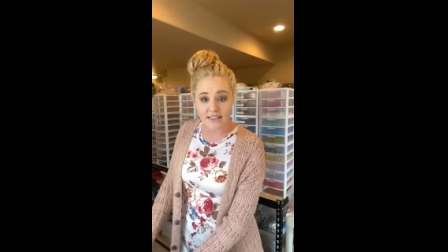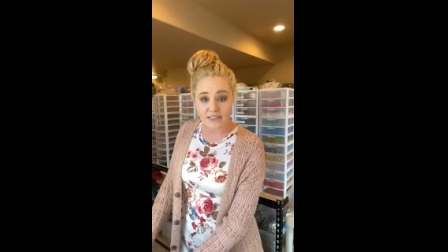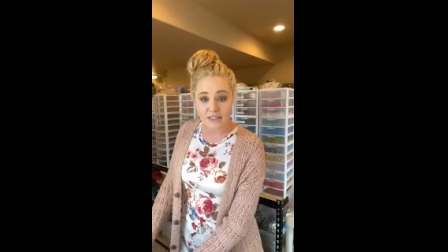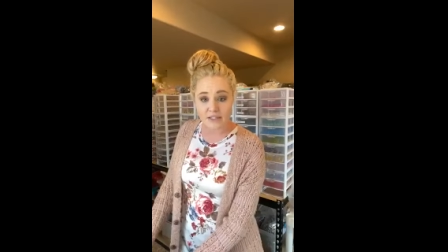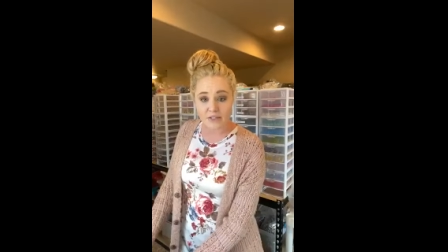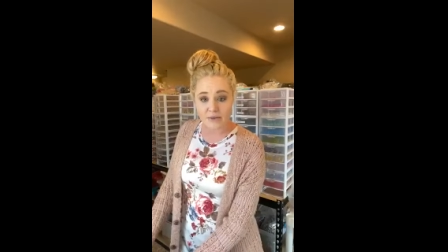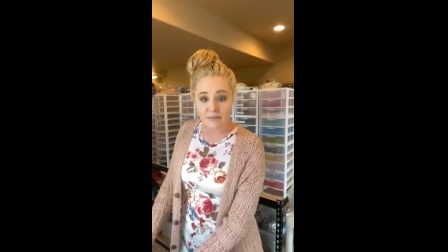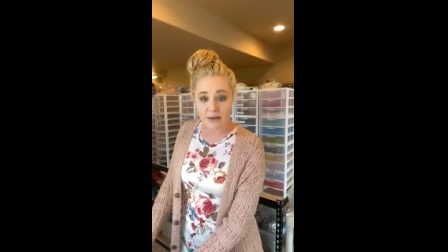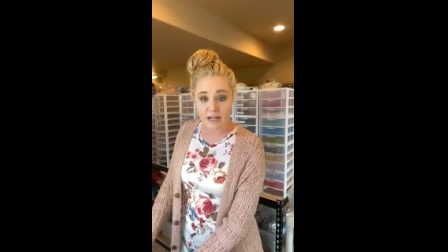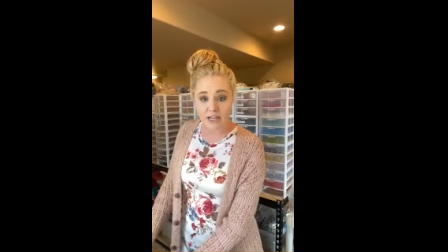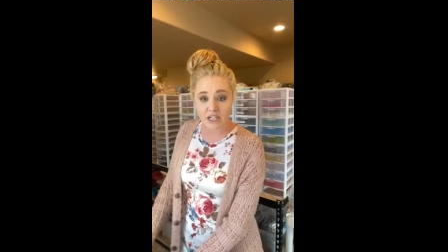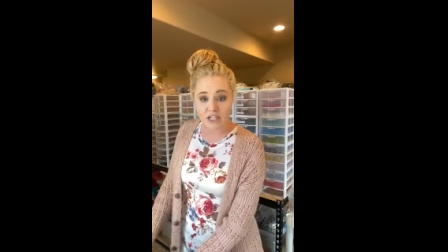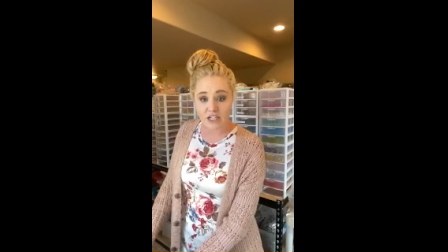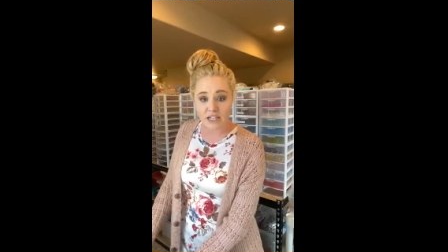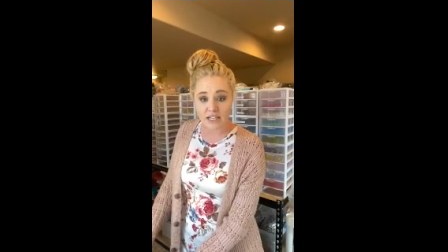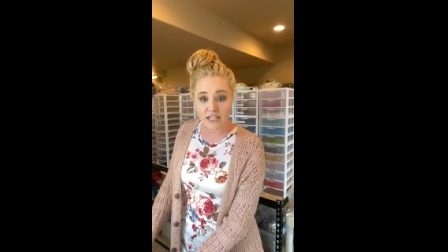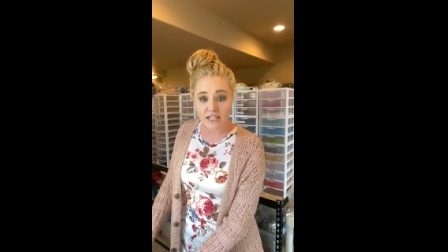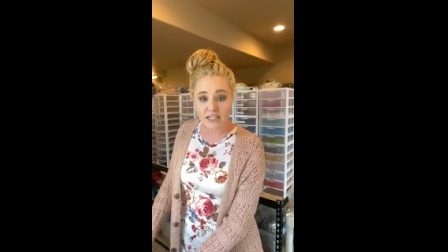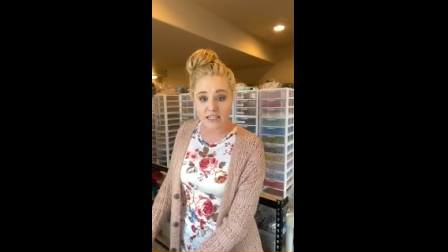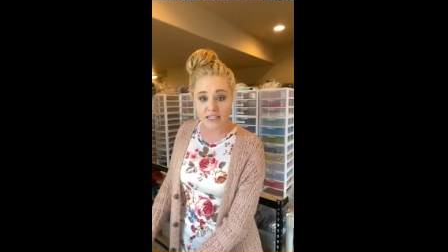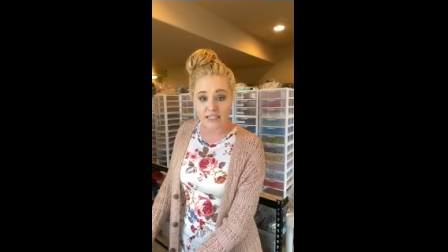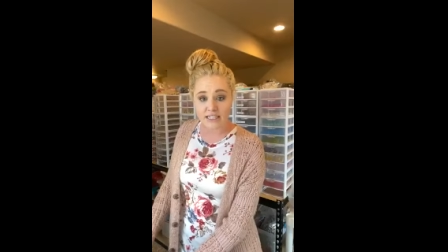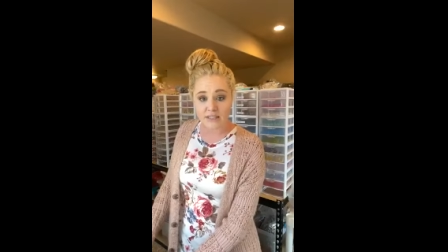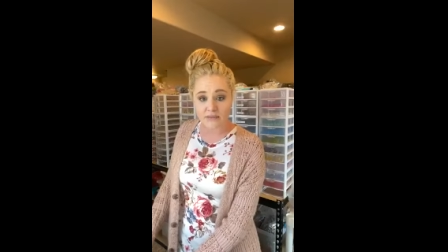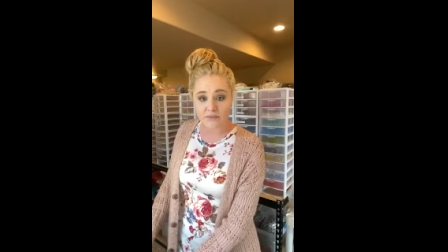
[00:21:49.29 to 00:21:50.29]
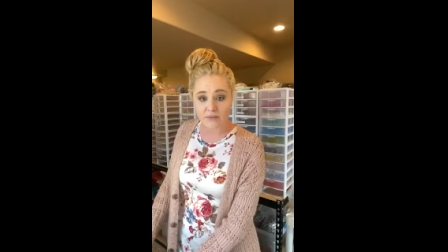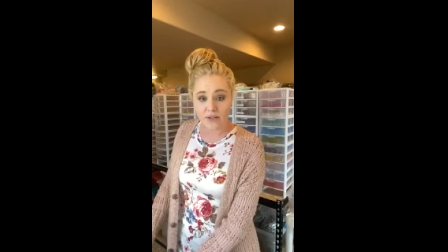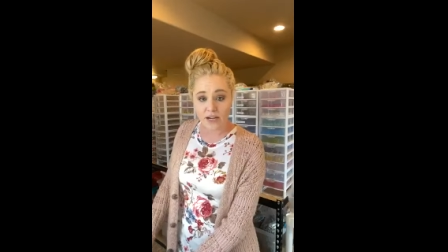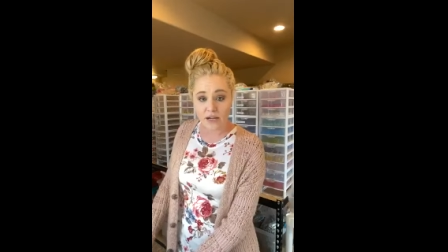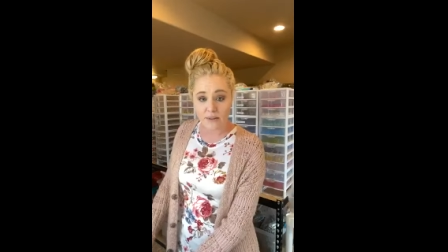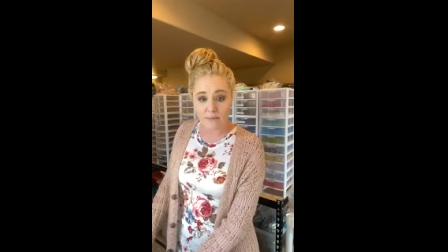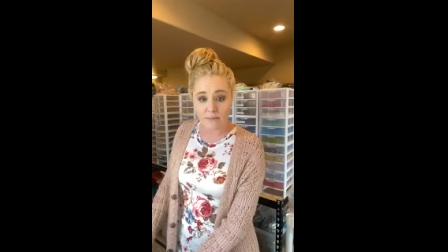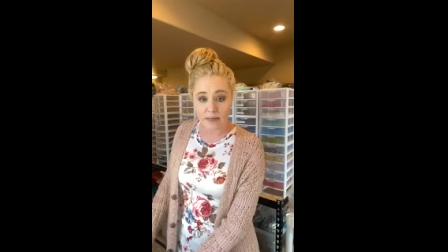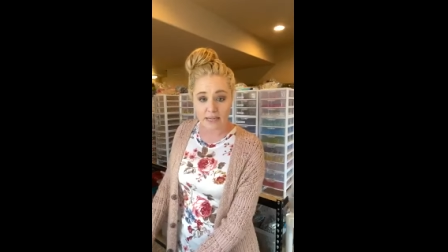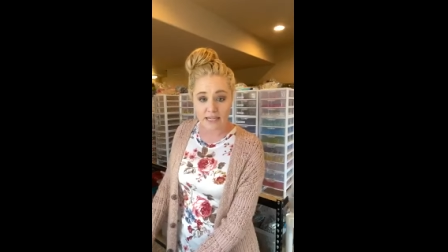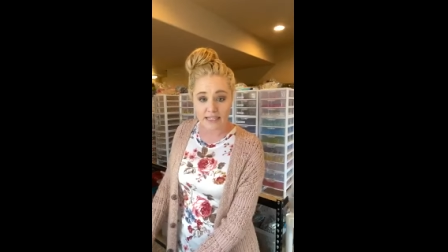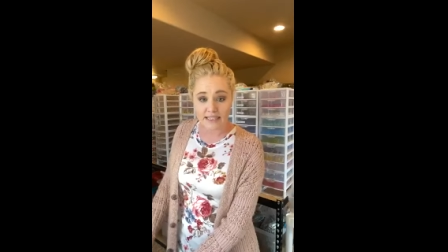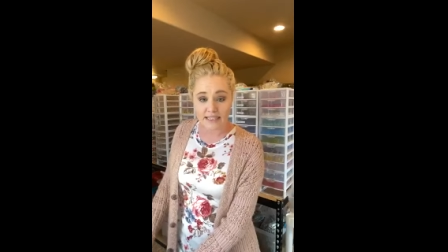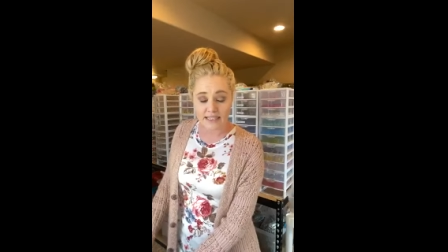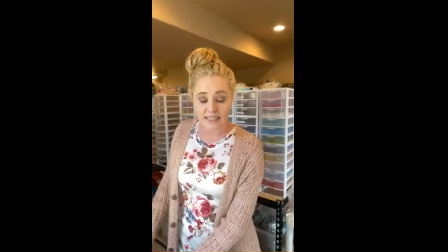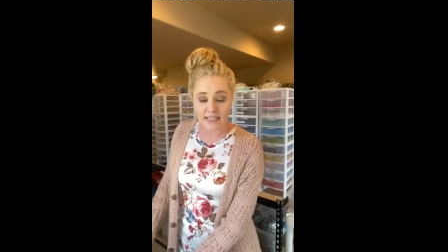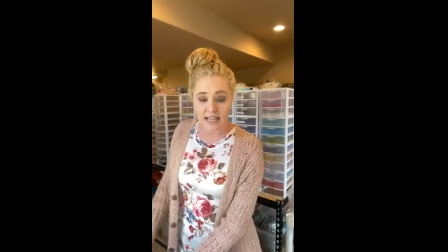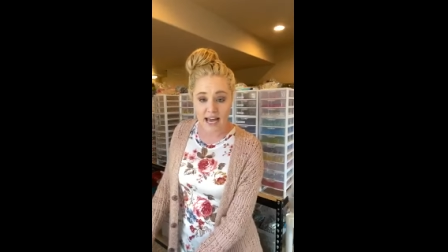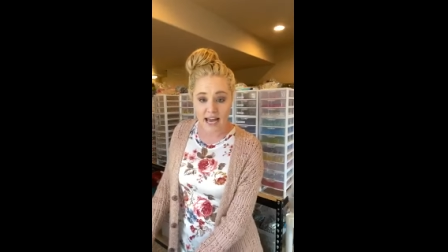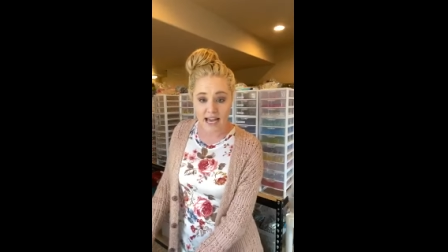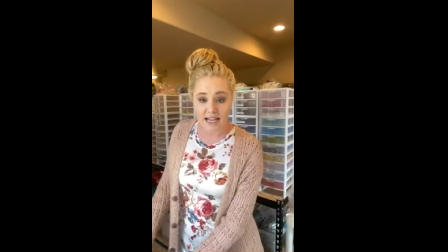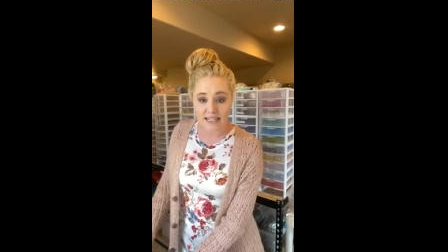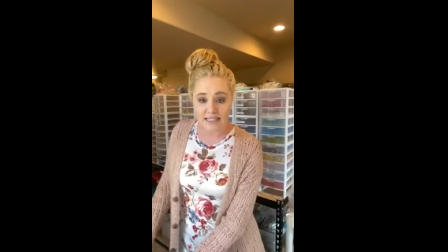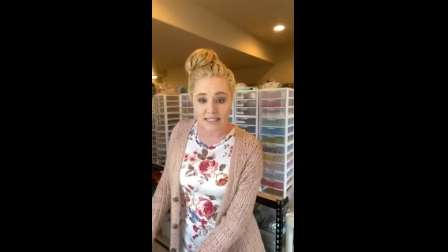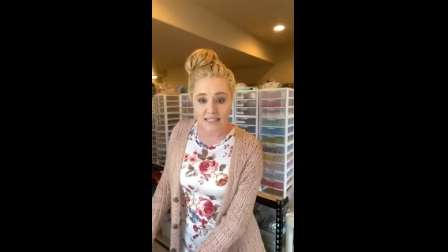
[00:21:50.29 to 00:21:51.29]
you mentioned Lisa Frank beads
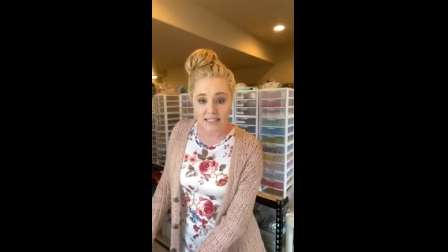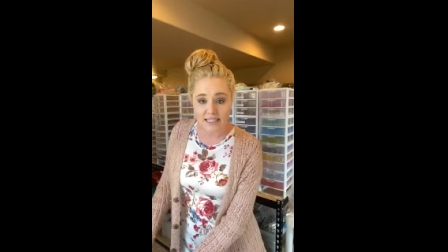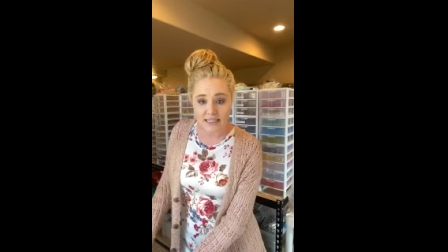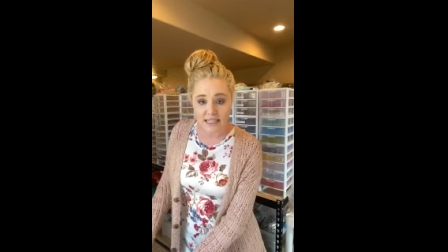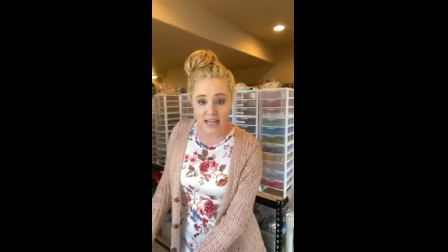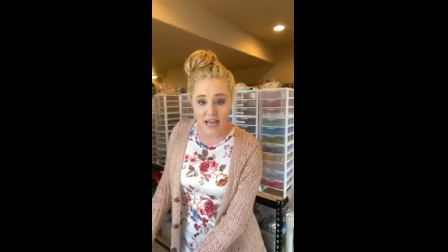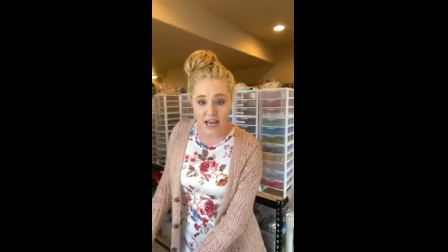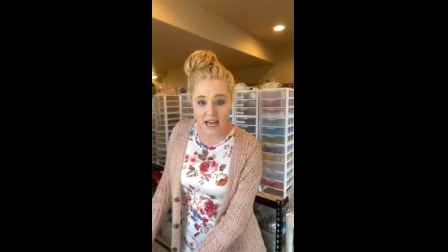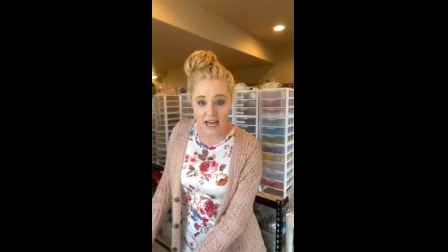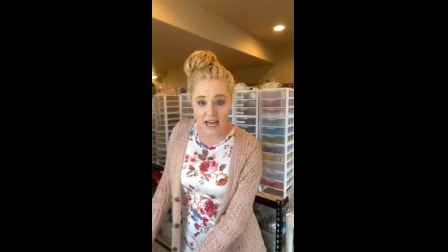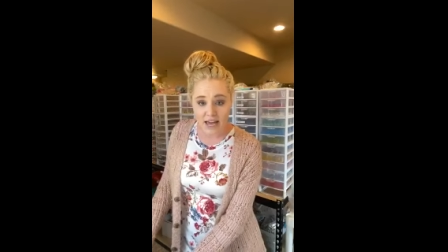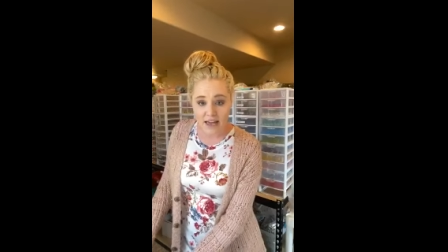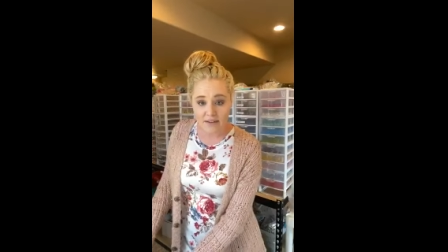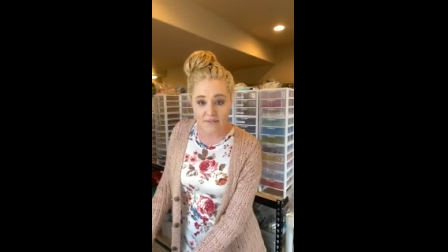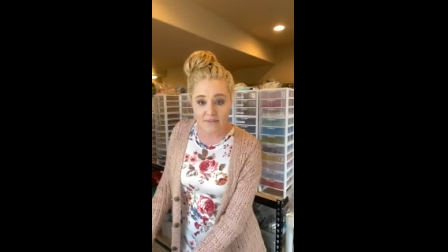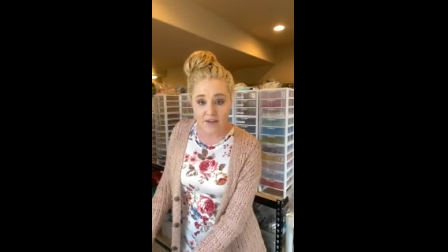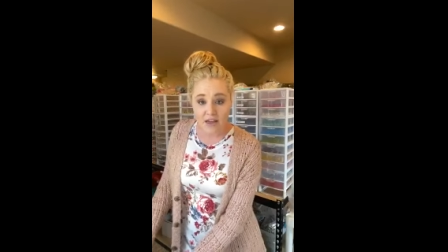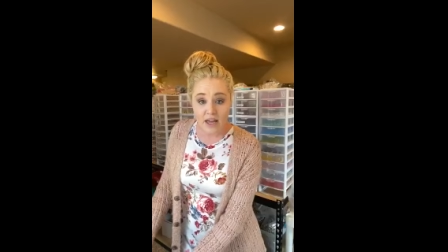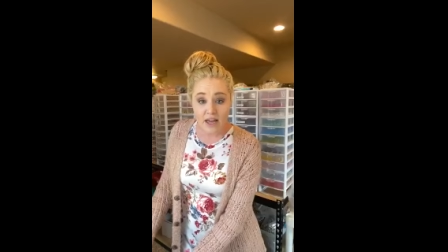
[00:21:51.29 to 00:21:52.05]
last live.